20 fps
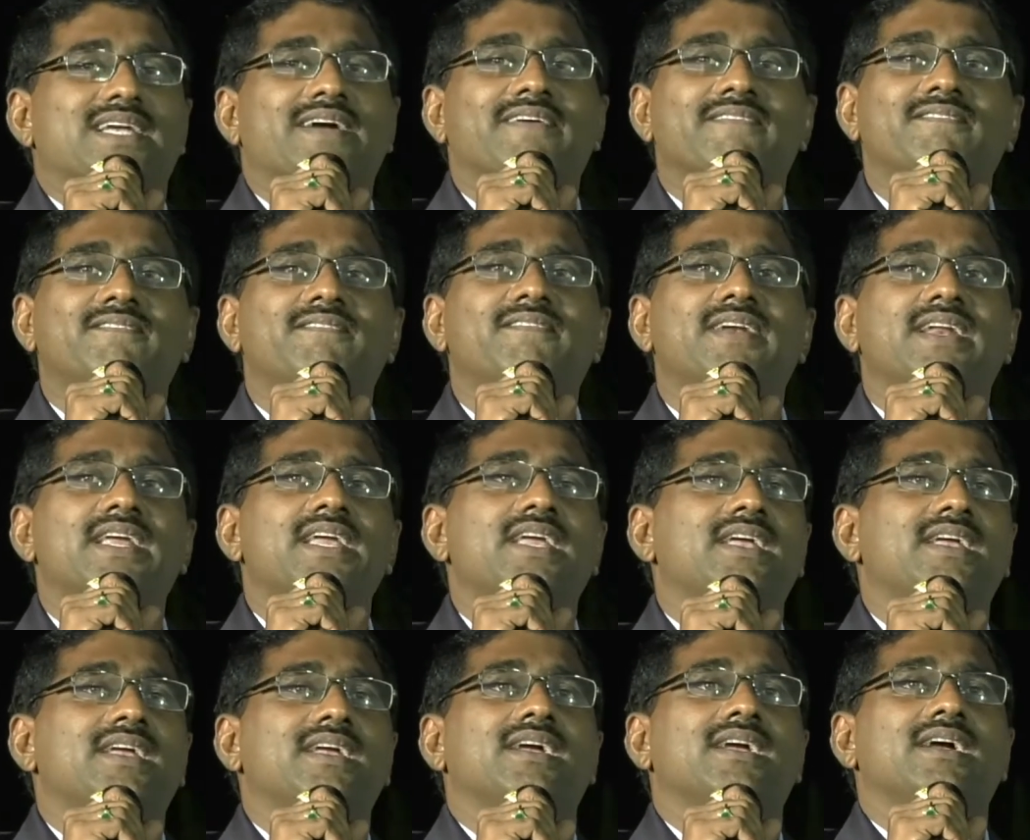
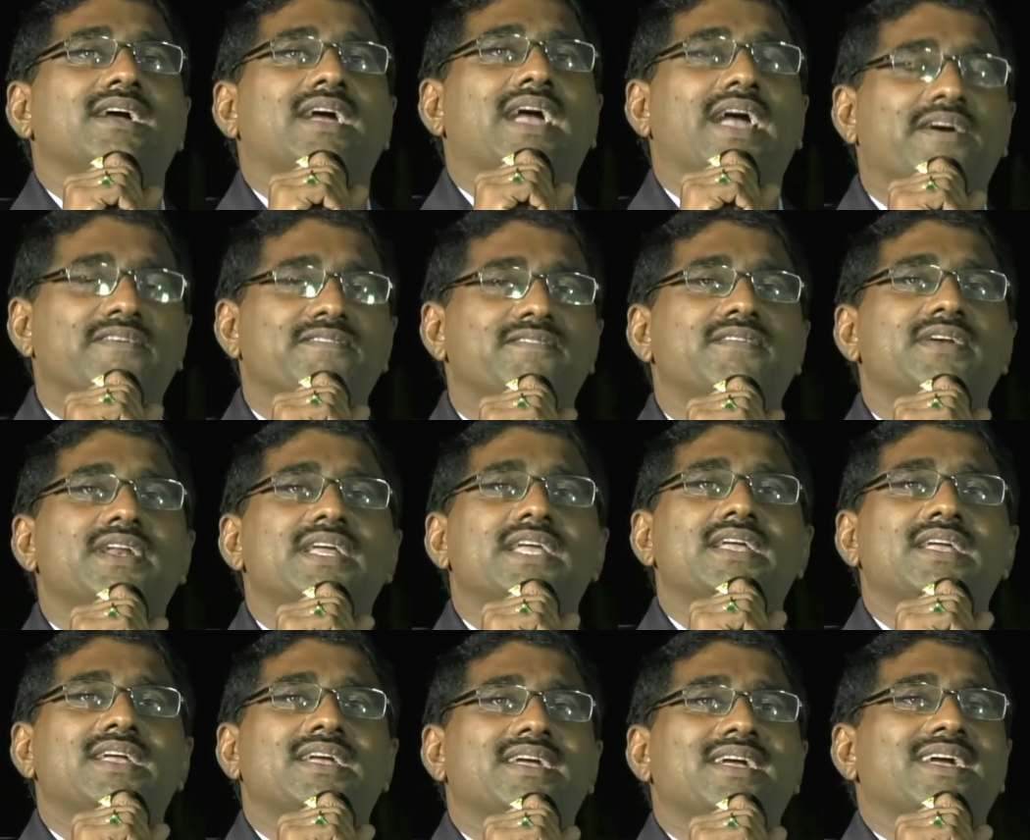Every,
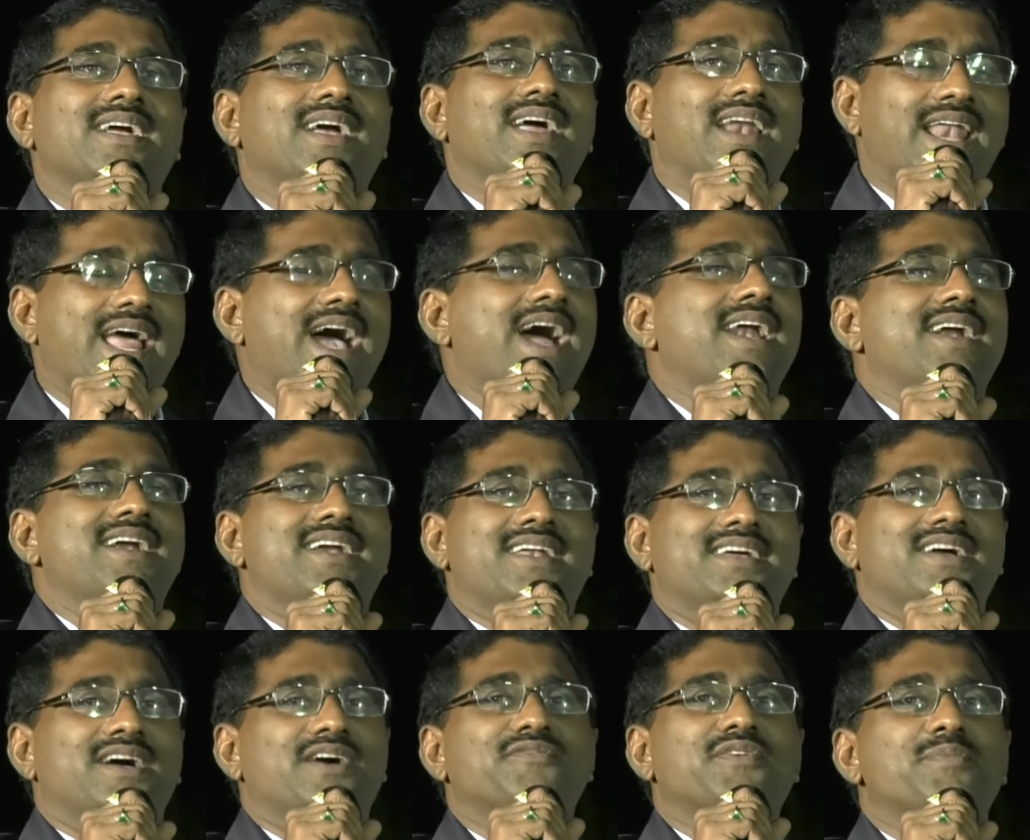every land
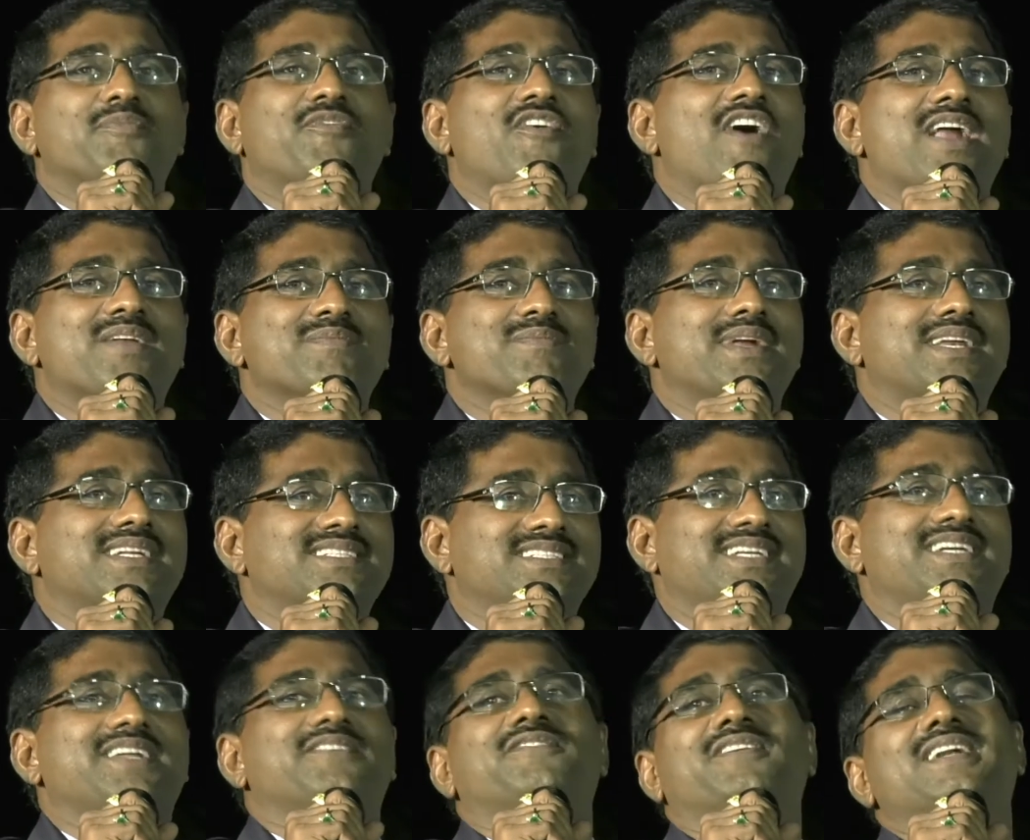of a farmer is
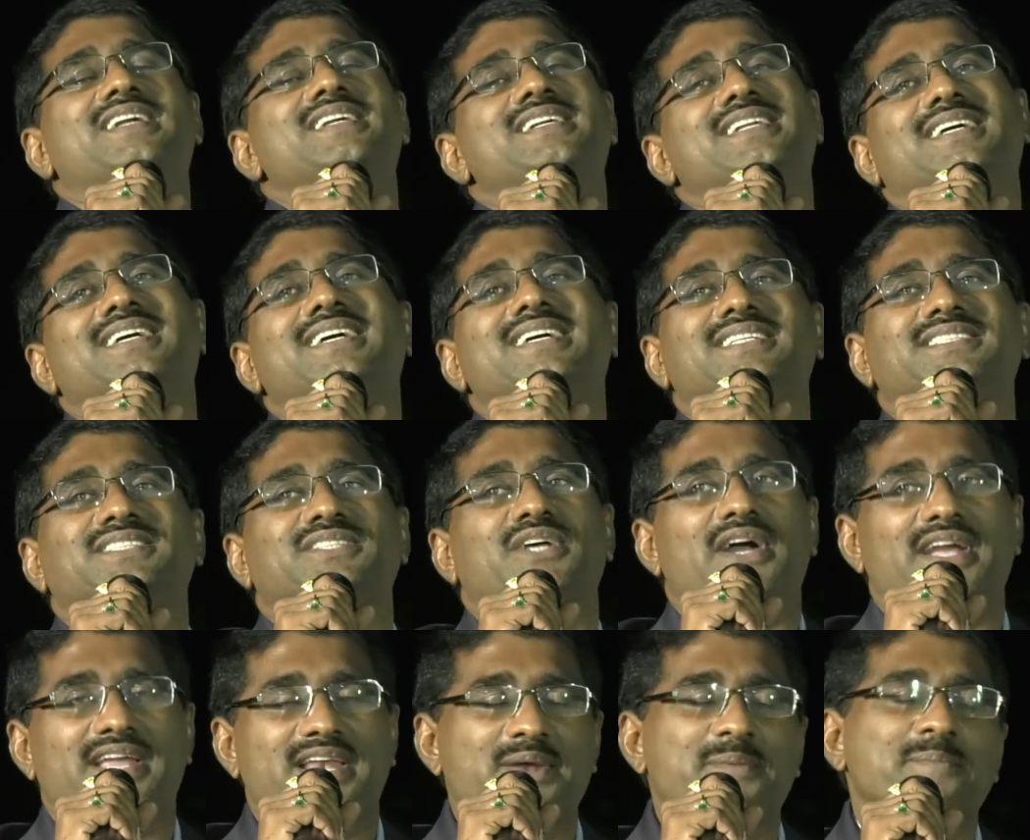a different
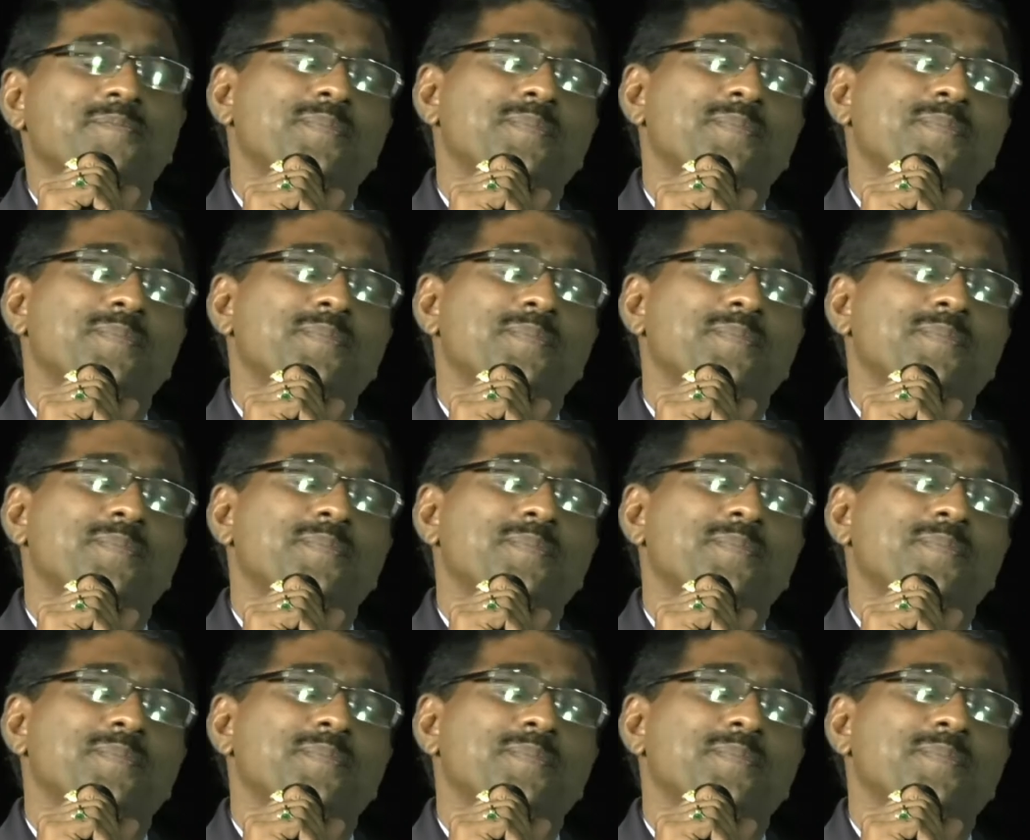soil